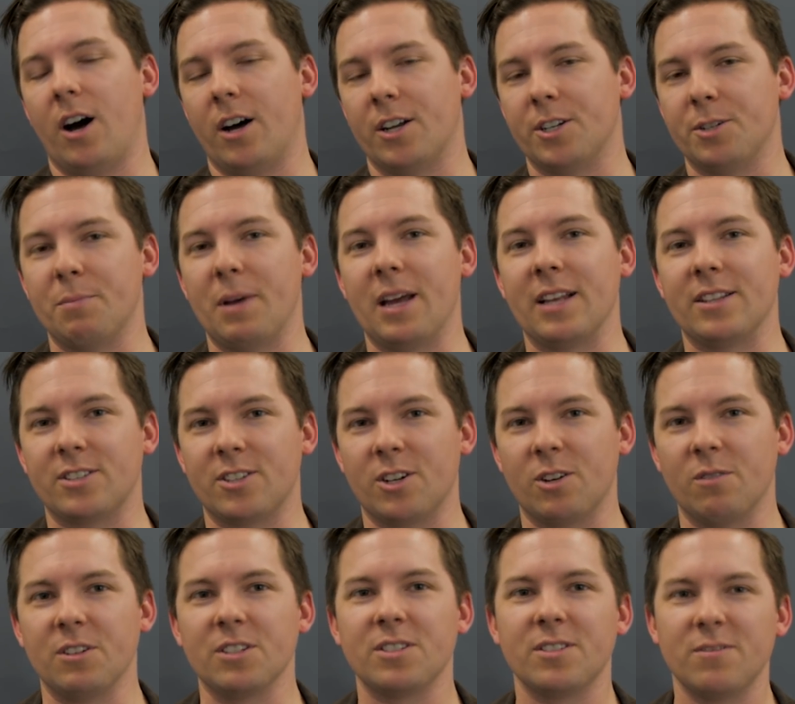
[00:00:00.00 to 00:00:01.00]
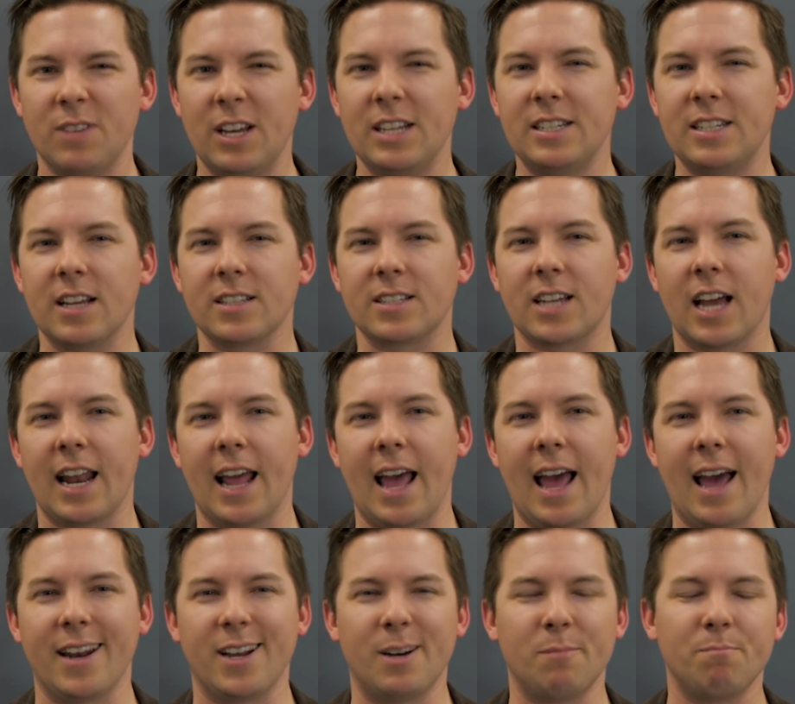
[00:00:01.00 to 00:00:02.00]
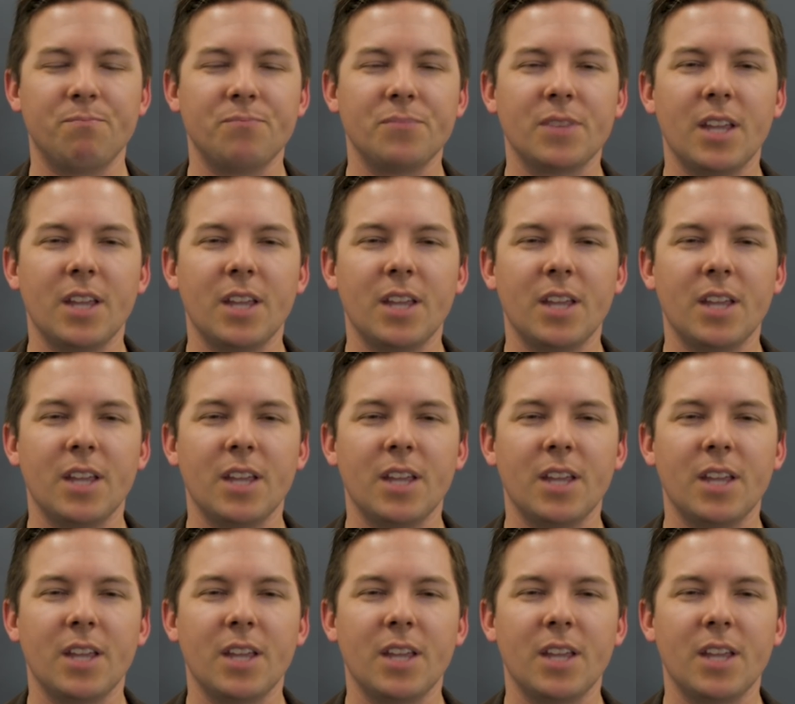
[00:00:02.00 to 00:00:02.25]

on-demand service. It does kind of add up.